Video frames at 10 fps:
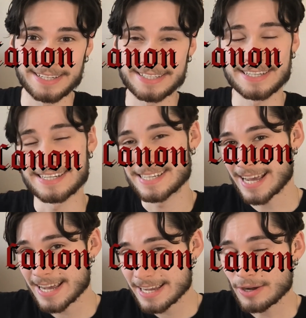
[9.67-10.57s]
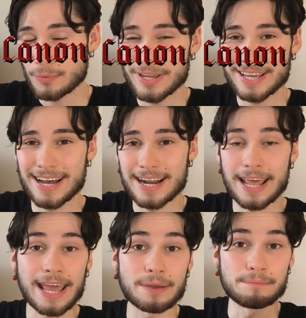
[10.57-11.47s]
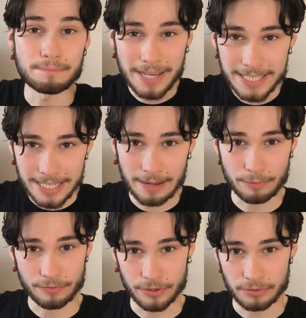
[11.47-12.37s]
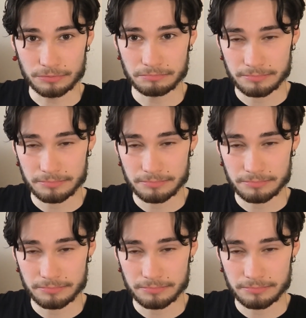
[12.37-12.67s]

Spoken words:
Today, we got a mixtape review.